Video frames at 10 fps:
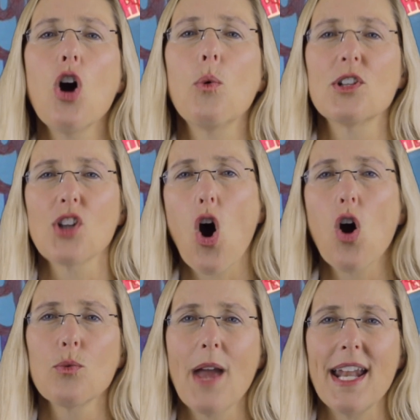was
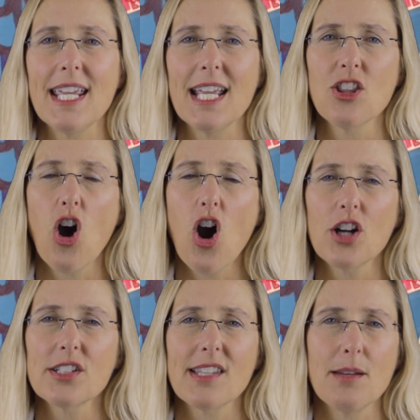already in the
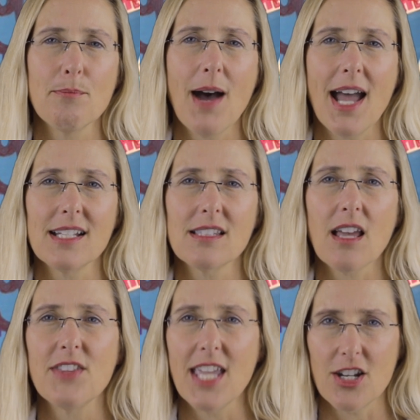hearts and minds
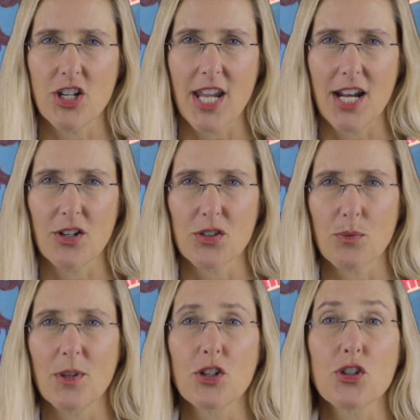of the educators
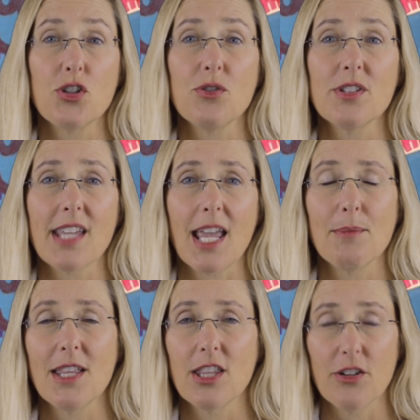when their students
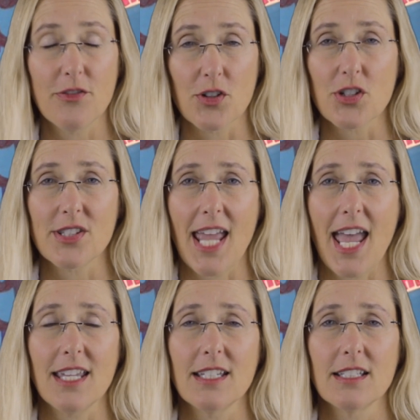came in their first
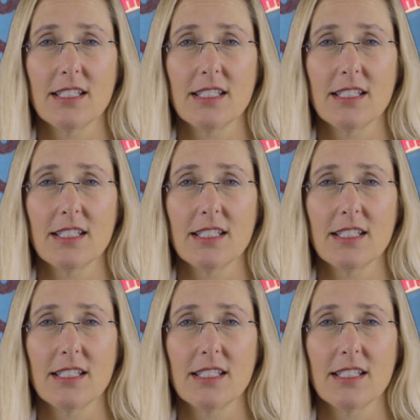day.